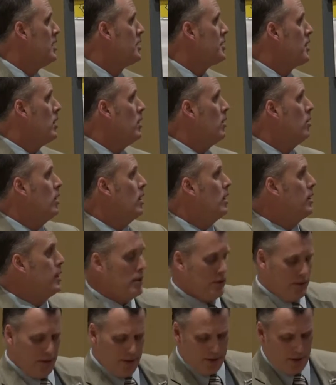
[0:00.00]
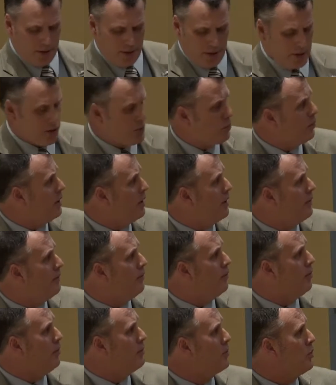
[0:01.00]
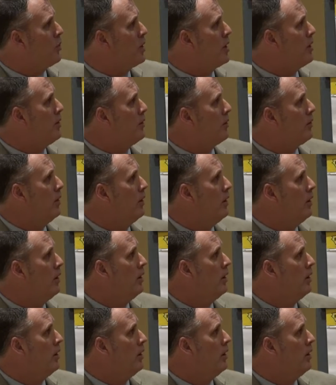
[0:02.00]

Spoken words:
So, you know, there's one of the forms we use.